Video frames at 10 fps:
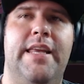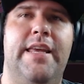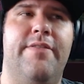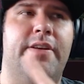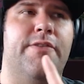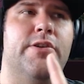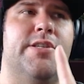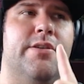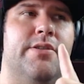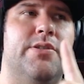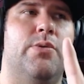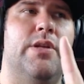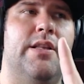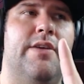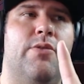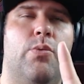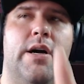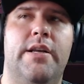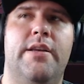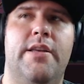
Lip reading: even if your skill is only level 1,